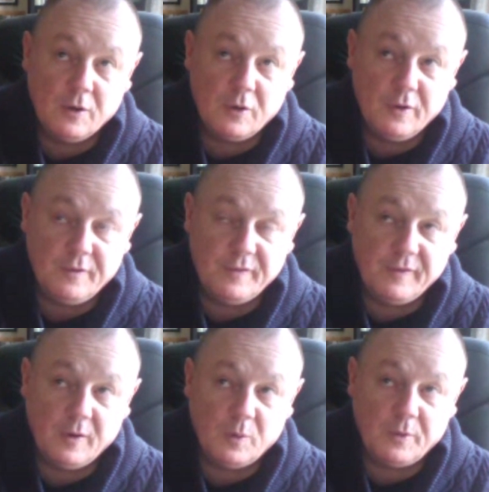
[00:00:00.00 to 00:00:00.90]
could
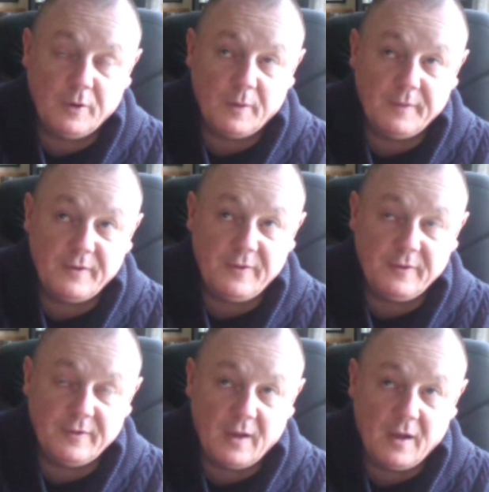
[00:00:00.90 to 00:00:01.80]
feel, you know, this
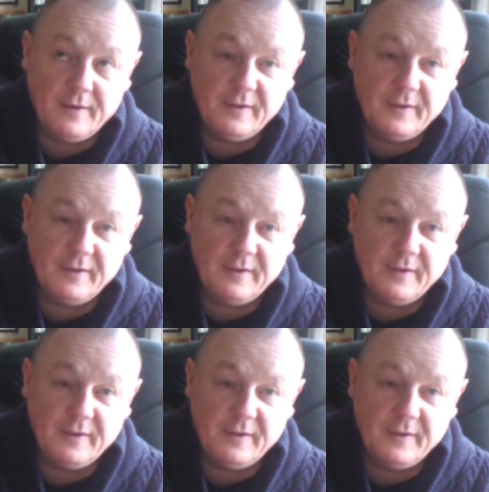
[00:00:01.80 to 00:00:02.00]
is a